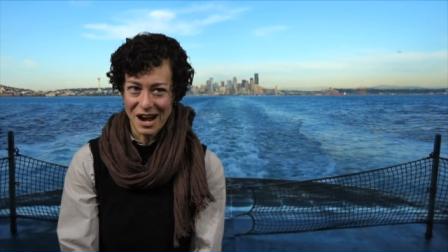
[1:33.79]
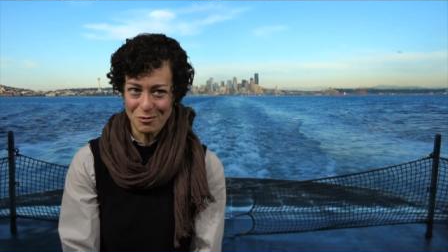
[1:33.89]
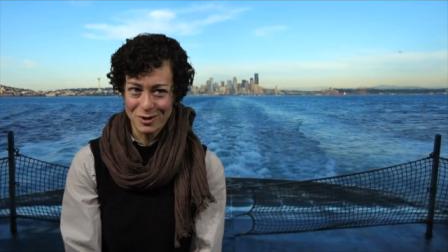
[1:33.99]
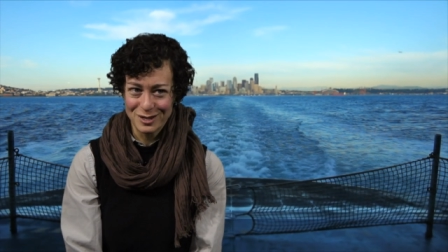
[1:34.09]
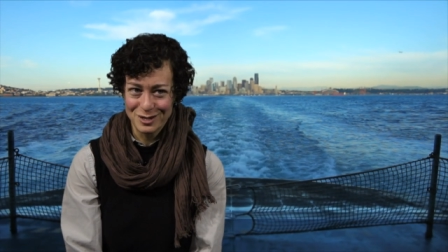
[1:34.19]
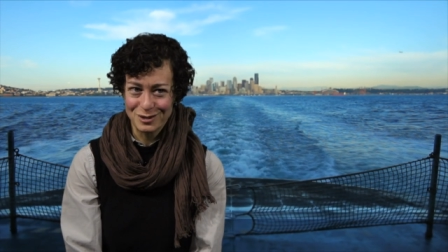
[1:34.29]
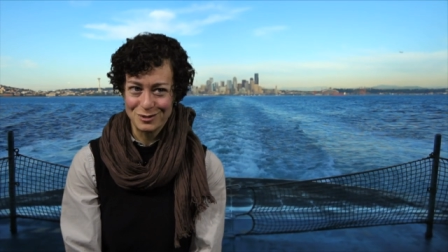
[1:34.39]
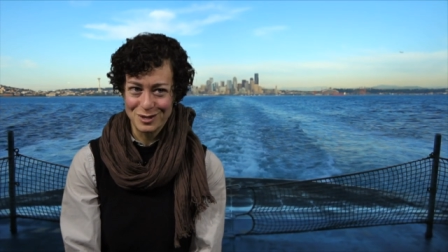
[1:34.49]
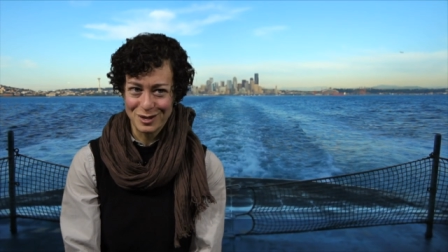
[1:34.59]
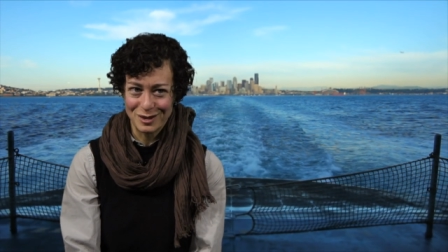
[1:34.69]
I want you
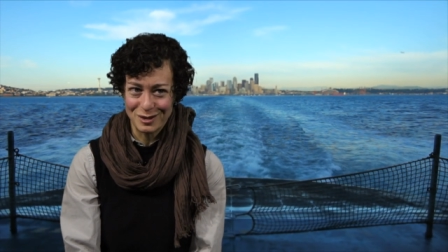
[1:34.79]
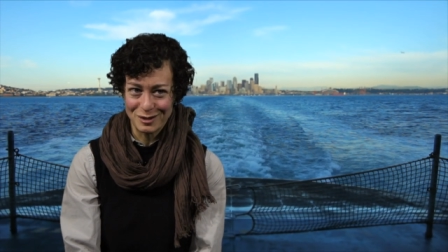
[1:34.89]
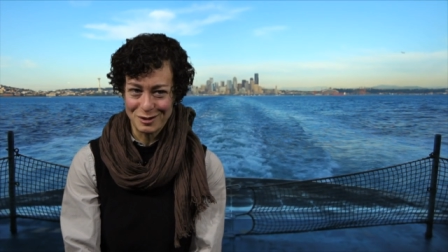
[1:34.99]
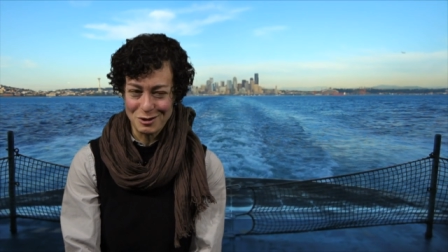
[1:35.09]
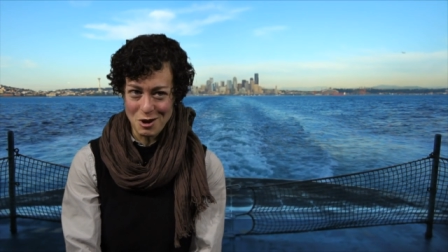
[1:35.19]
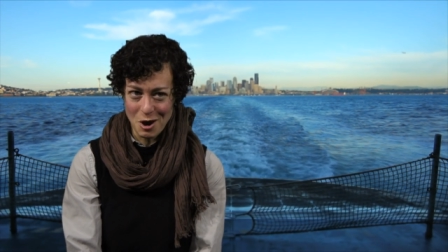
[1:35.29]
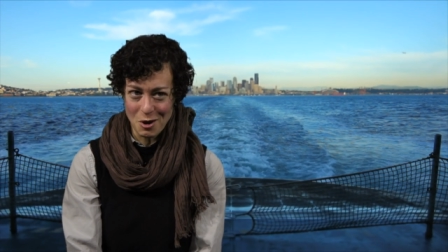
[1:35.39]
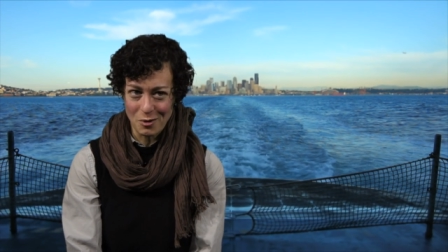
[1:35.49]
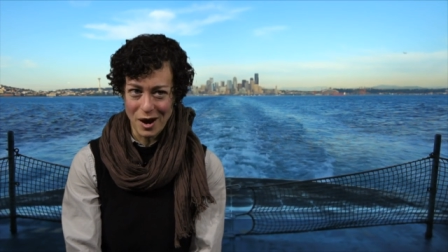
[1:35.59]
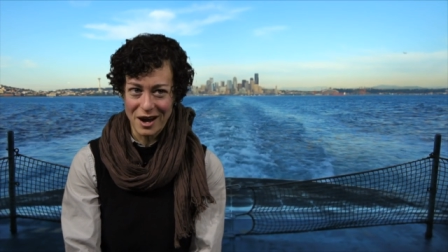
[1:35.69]
to
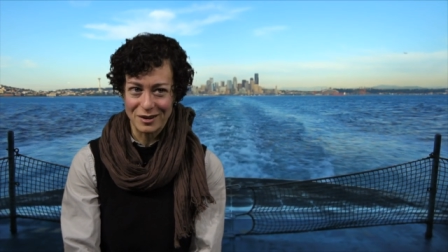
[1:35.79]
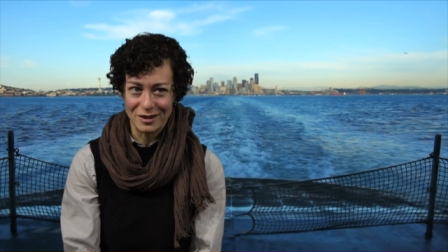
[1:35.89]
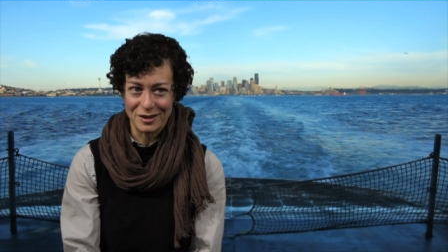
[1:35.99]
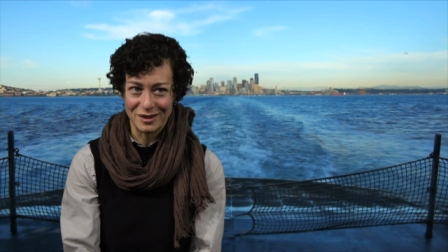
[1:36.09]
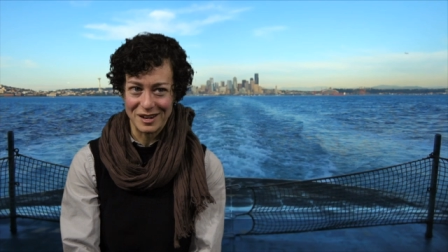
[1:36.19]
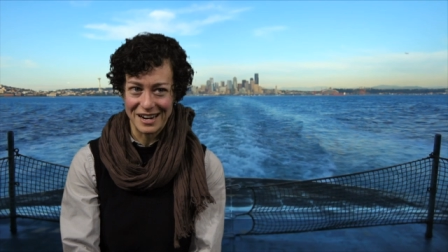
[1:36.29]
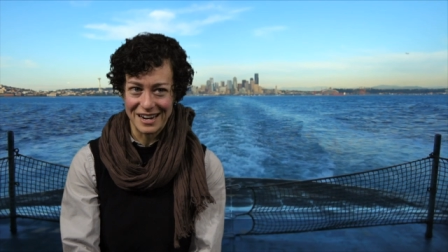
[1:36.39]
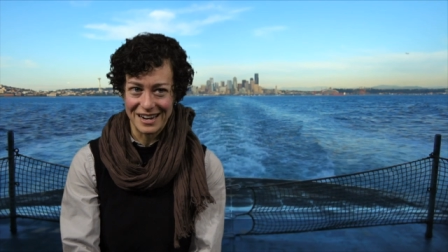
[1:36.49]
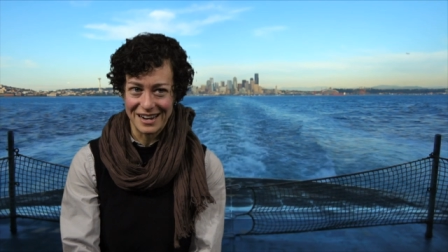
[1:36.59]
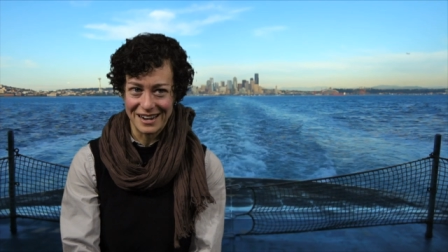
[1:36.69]
know how to
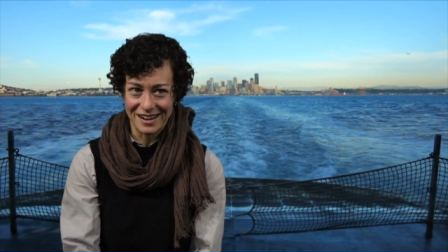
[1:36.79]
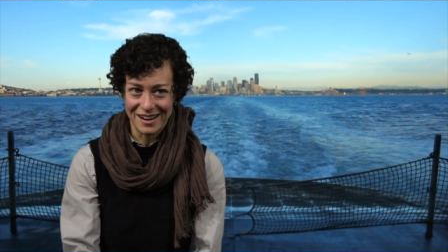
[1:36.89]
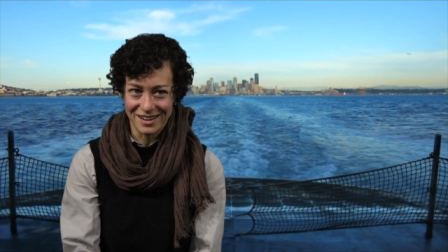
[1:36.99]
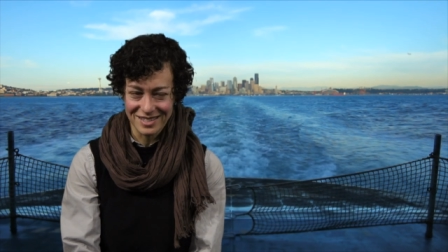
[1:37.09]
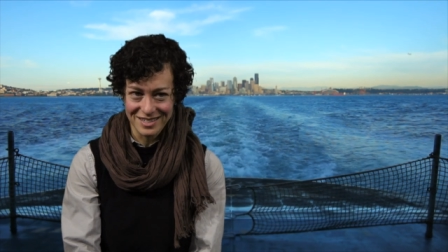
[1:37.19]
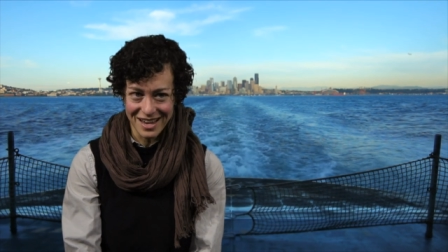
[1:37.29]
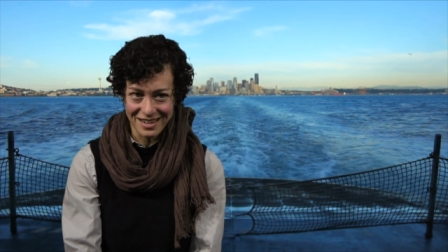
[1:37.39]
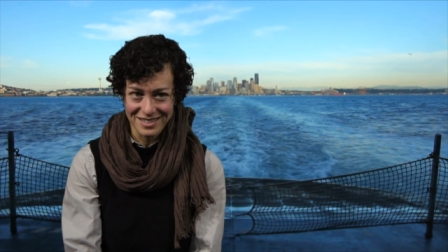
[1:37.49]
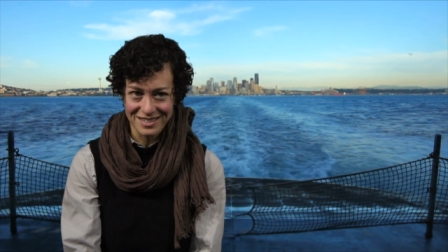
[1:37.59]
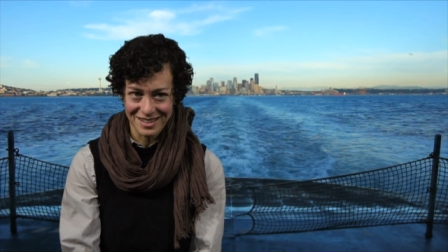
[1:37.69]

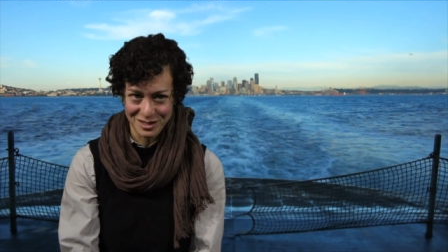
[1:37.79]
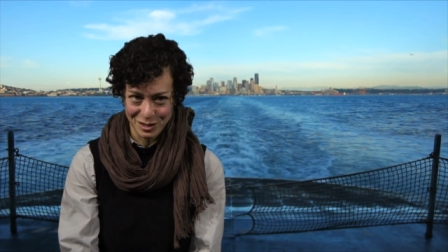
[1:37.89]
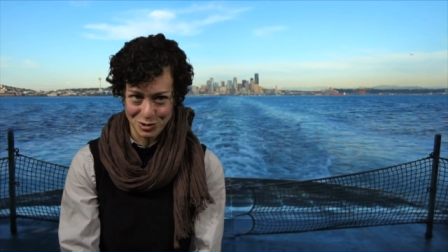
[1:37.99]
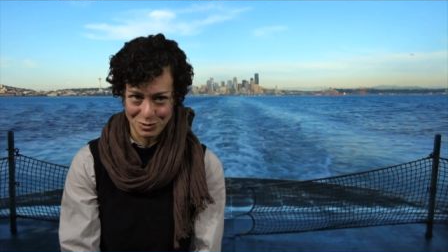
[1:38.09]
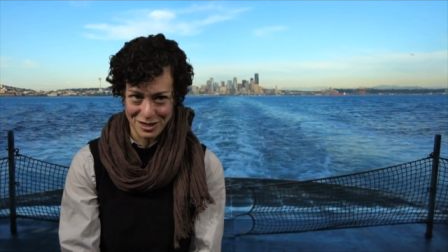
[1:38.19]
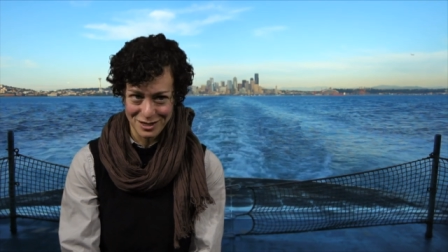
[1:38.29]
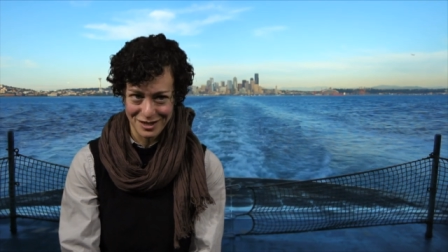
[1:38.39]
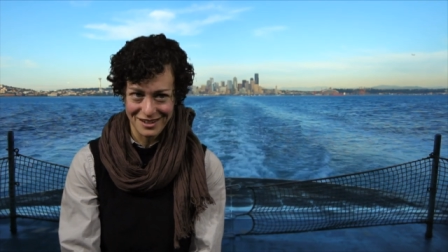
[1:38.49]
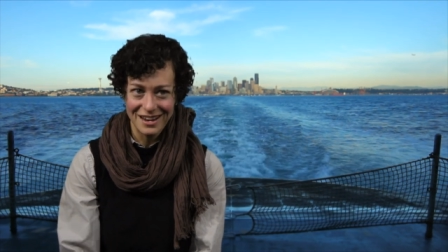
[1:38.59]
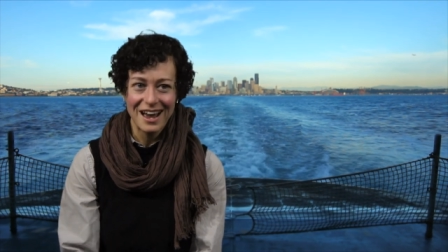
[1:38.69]
assess a
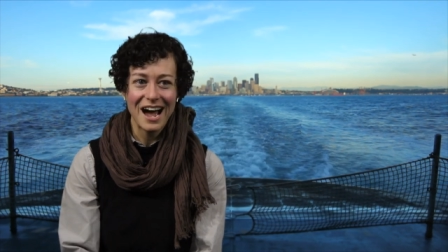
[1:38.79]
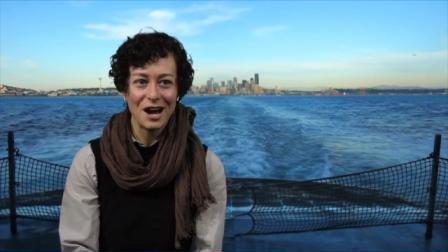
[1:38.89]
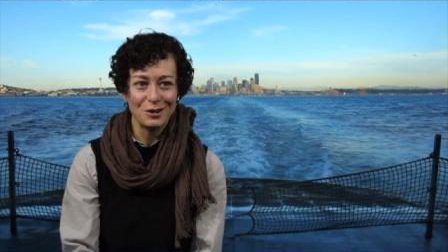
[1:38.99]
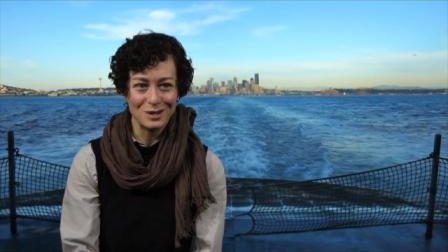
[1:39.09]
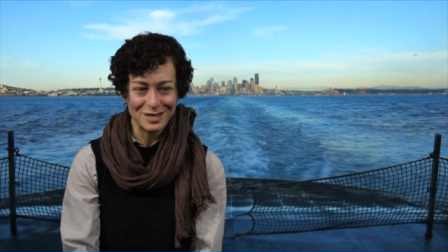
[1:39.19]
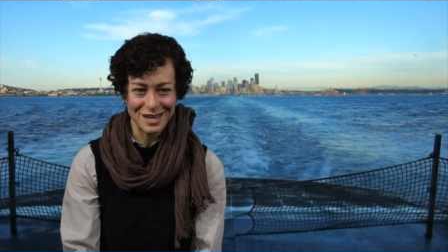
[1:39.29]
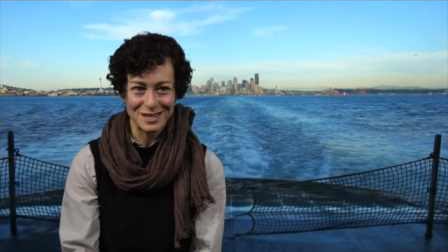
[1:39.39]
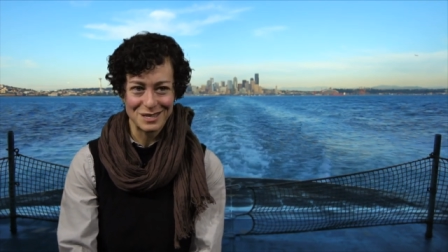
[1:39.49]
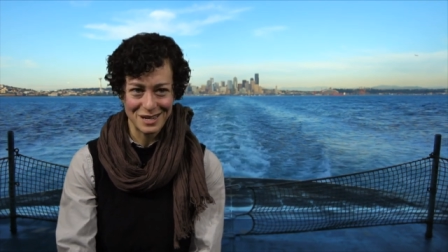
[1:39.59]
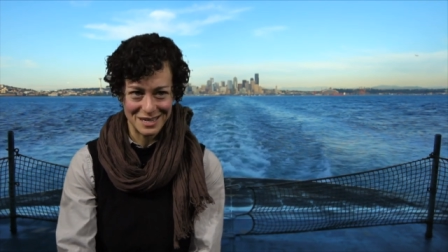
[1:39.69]
situation how to
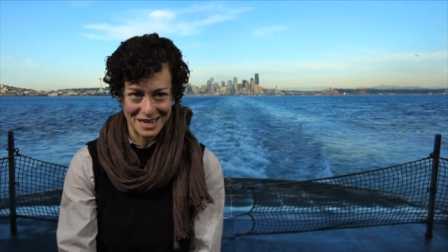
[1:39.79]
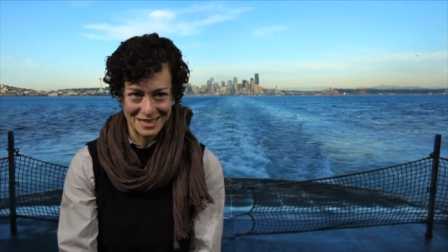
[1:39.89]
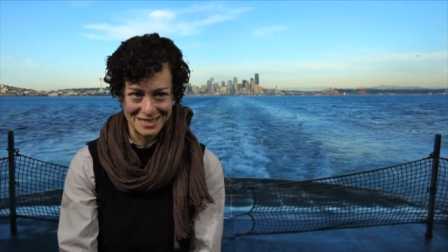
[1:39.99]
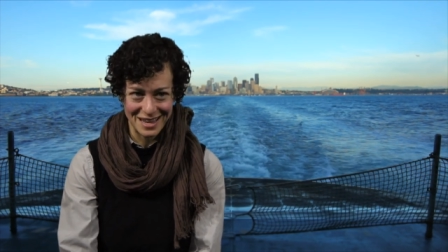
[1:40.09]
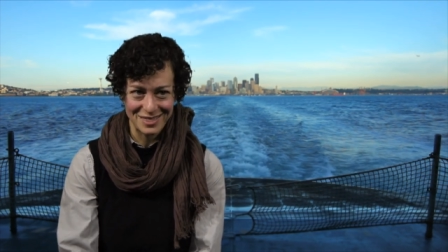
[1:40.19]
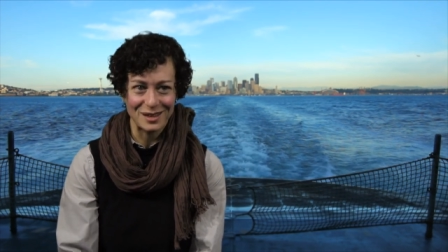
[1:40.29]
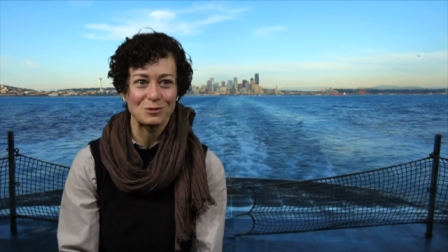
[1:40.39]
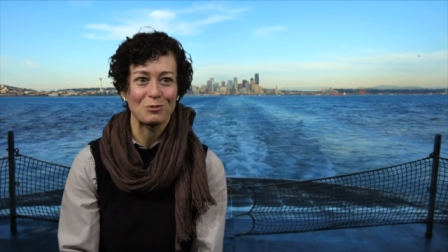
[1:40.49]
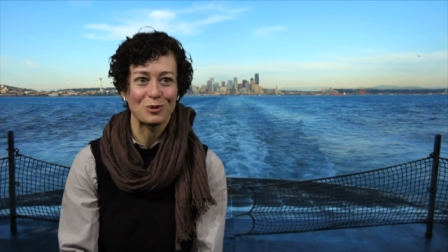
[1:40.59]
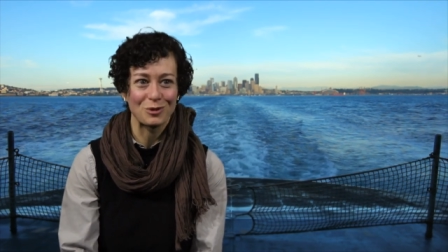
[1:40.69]
assess a data set.
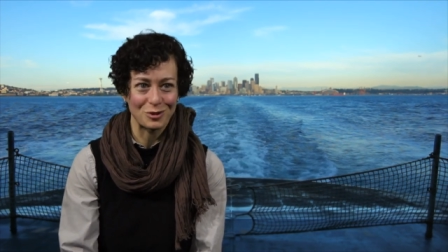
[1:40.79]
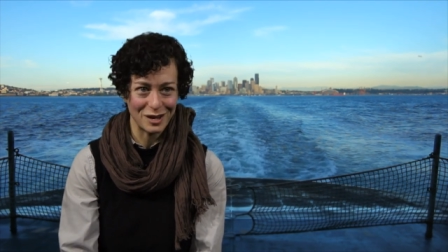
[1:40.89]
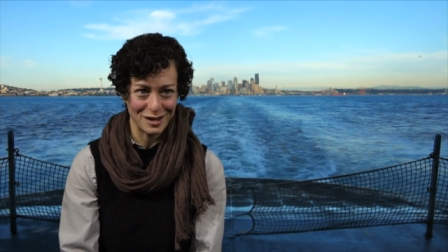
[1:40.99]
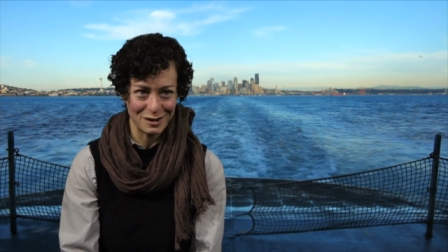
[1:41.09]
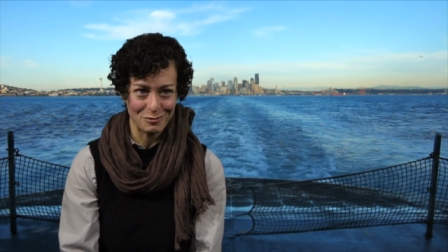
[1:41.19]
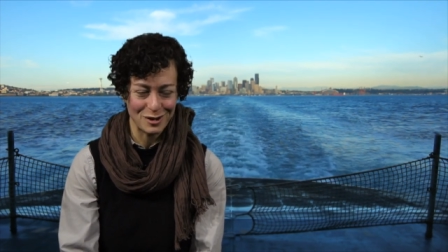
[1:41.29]
That's what we're learning here.